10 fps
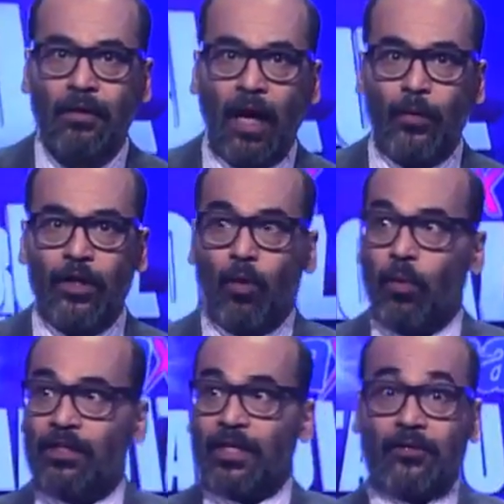Now we know
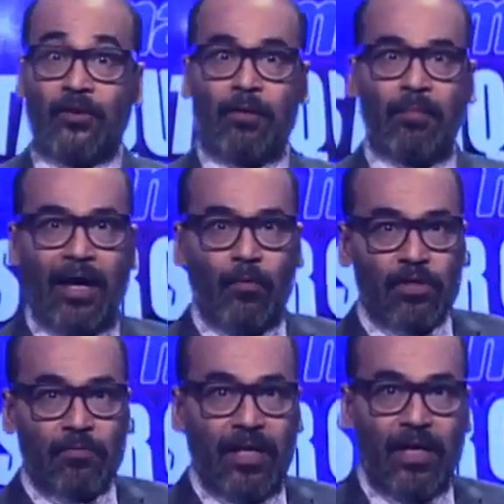what that great man
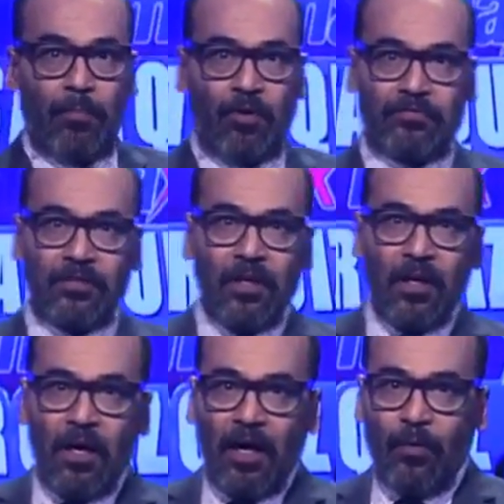was made up of.
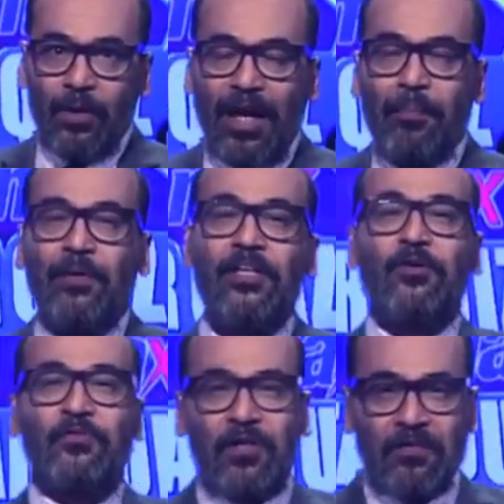And with that
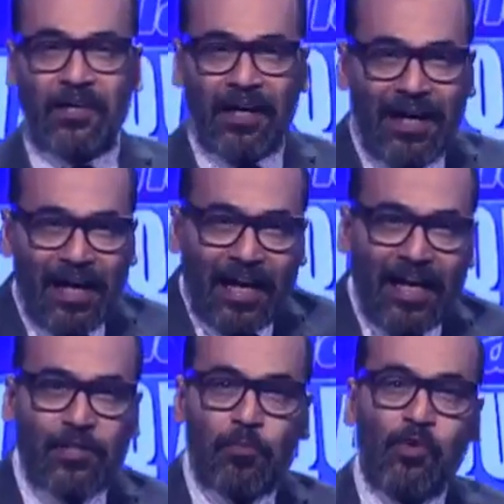piece of trivia,
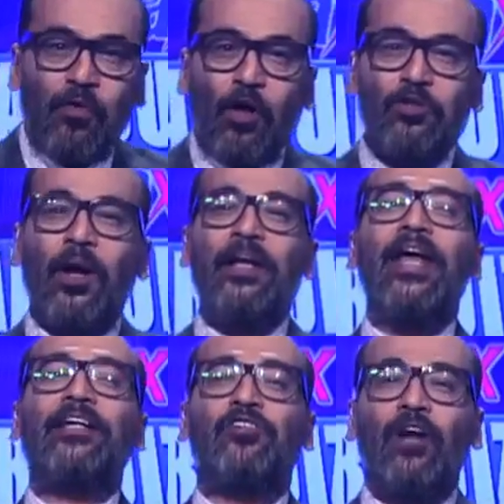let's move on to our
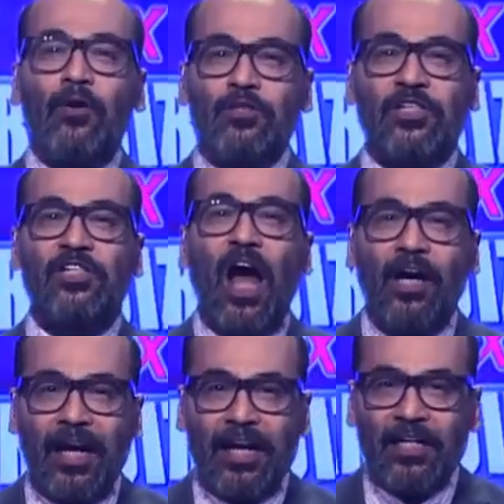next round,
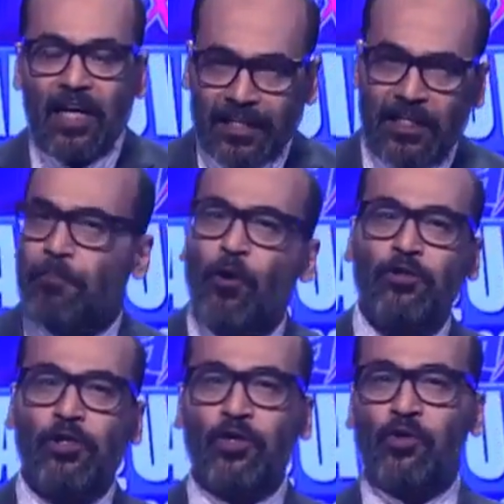Starcade, that's
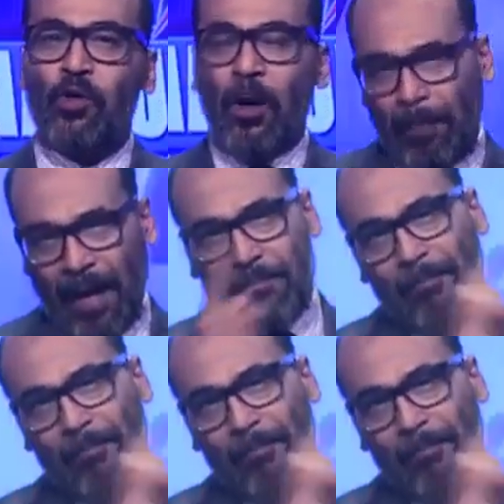brought to you by